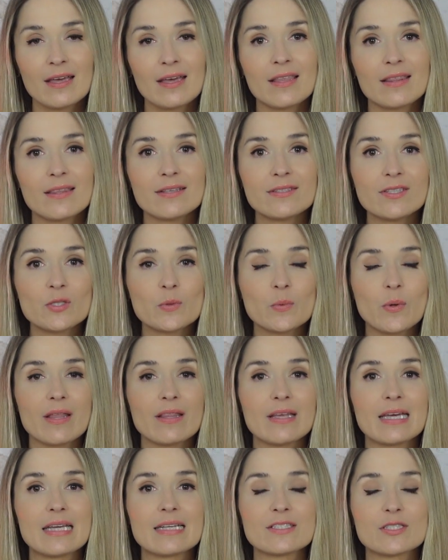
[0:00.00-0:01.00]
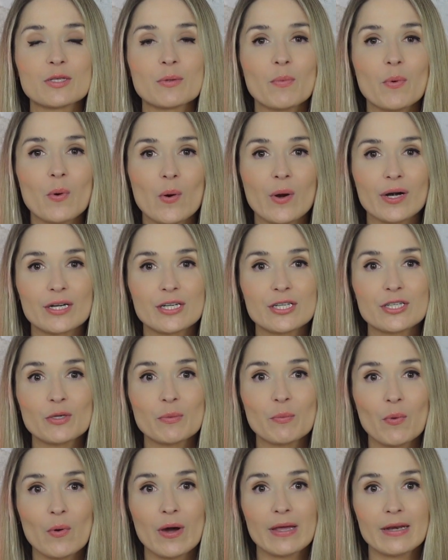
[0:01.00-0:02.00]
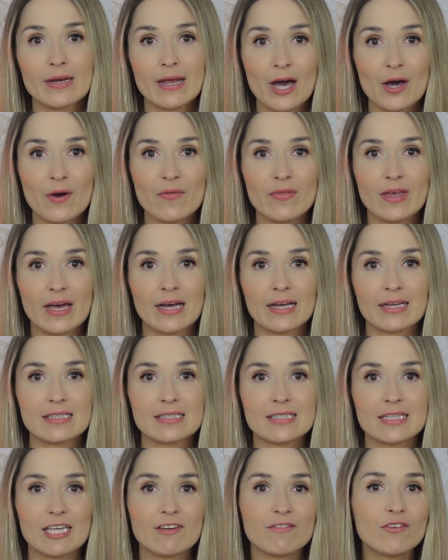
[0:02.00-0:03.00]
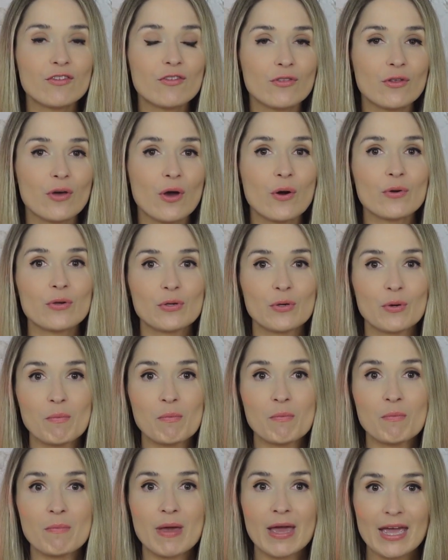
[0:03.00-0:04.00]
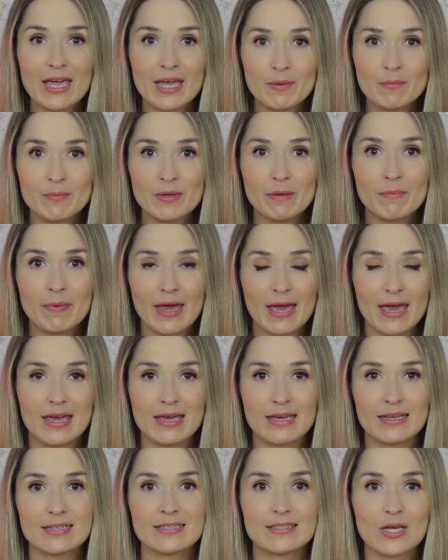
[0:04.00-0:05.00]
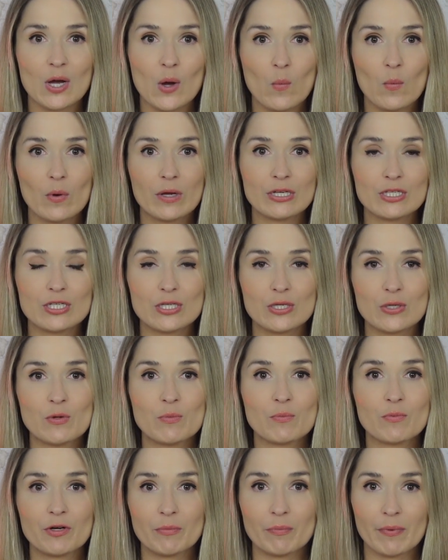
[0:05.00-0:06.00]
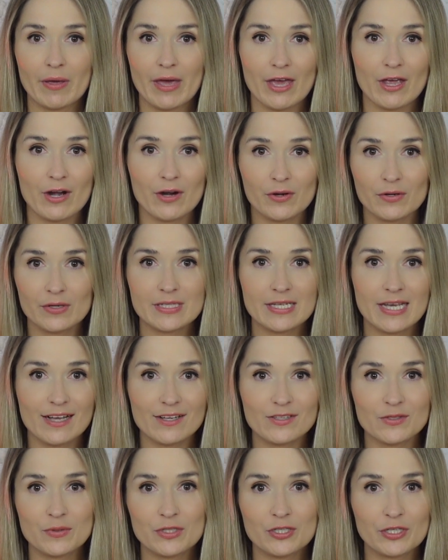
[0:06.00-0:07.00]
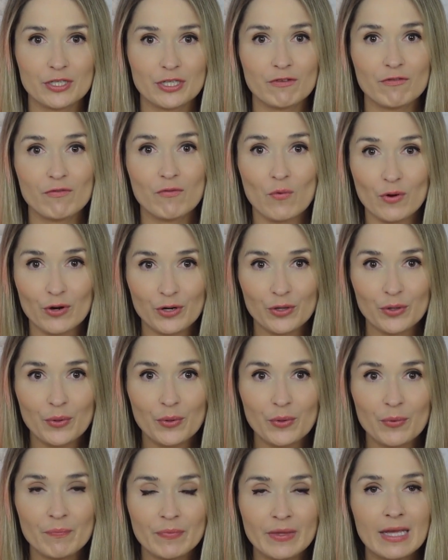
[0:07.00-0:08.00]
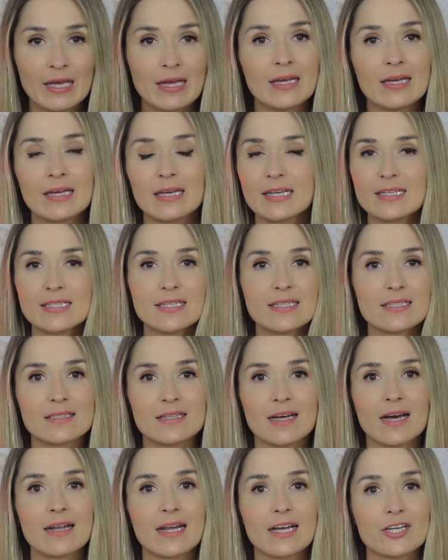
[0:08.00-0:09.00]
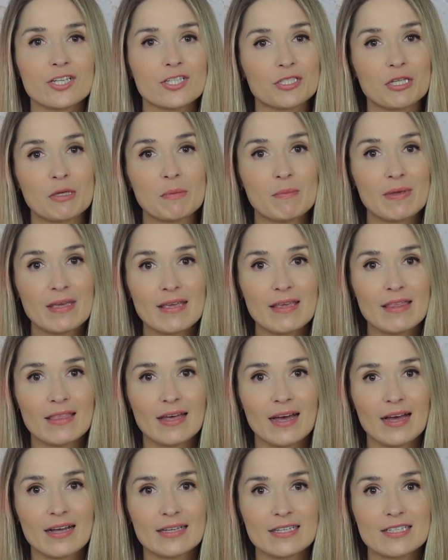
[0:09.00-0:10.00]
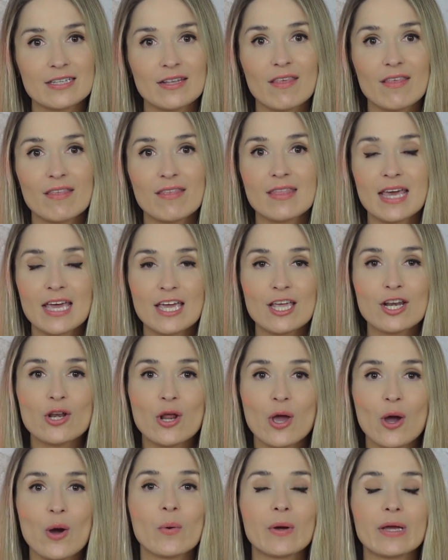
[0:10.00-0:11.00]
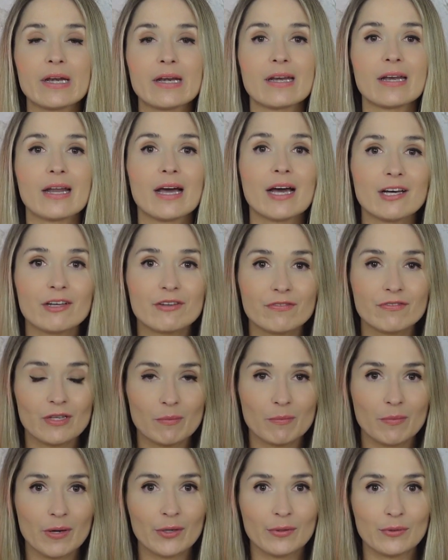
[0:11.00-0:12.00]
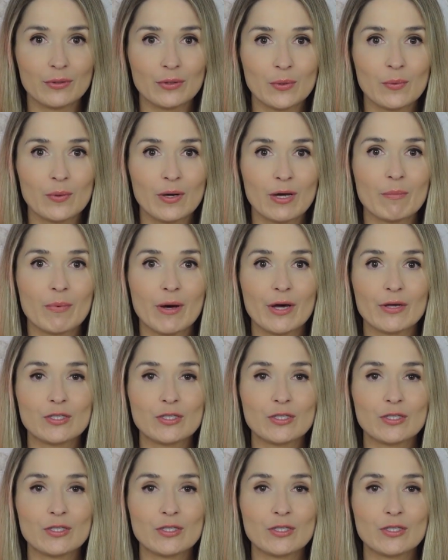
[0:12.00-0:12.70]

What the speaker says: This is when it is important to point out that even though you may be paying someone to prepare your tax return for you, it does not actually mean that they know enough about you, about